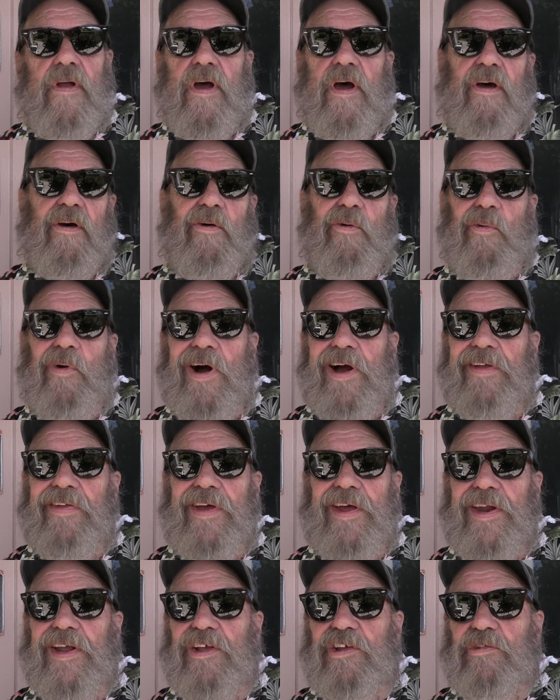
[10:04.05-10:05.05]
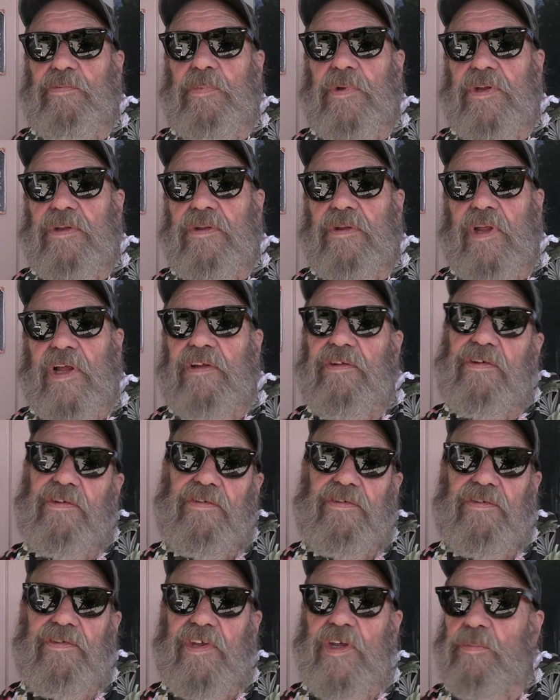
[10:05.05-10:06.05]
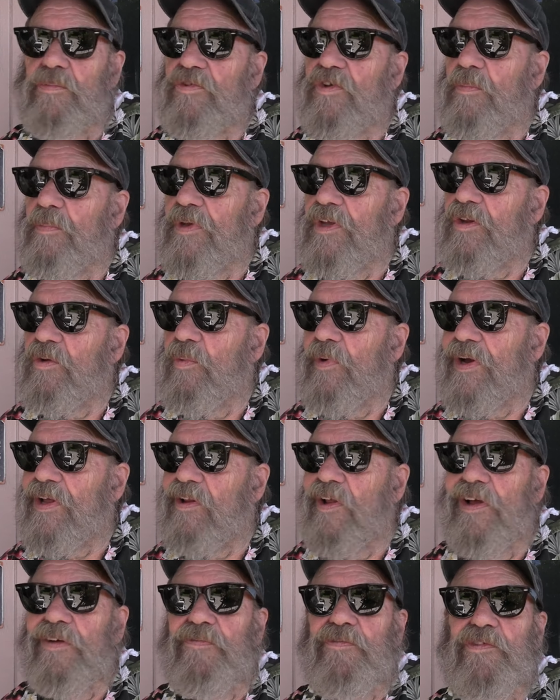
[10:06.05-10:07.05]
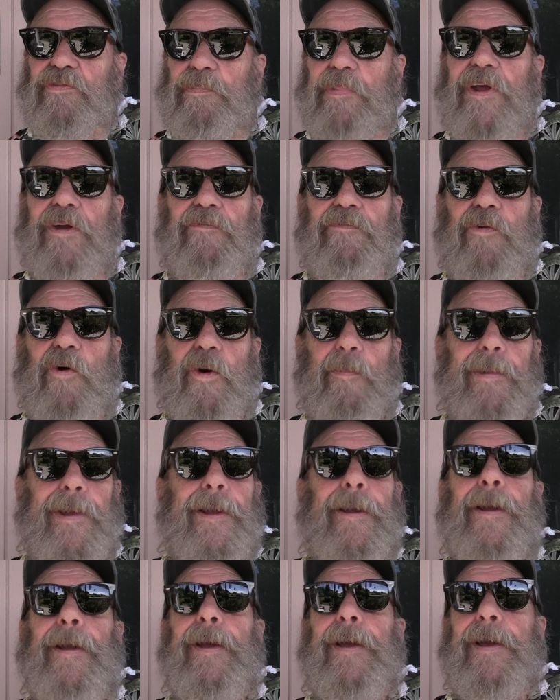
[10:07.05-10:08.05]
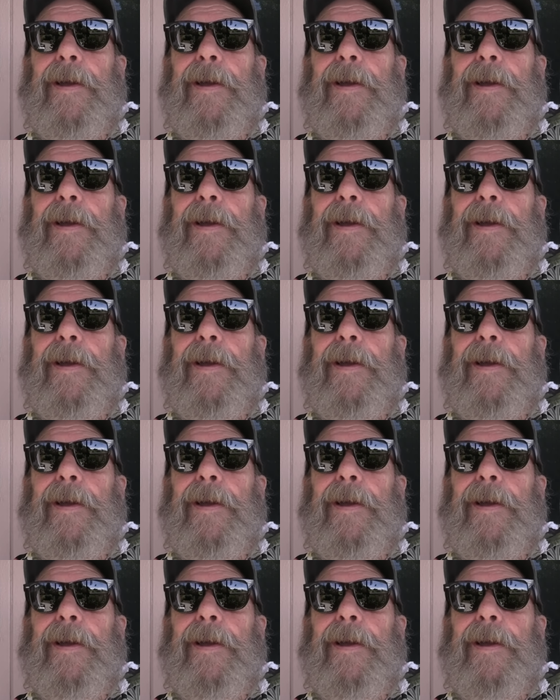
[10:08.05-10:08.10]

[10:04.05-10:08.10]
I don't know why that is, but that just seems to be the way life has been for me.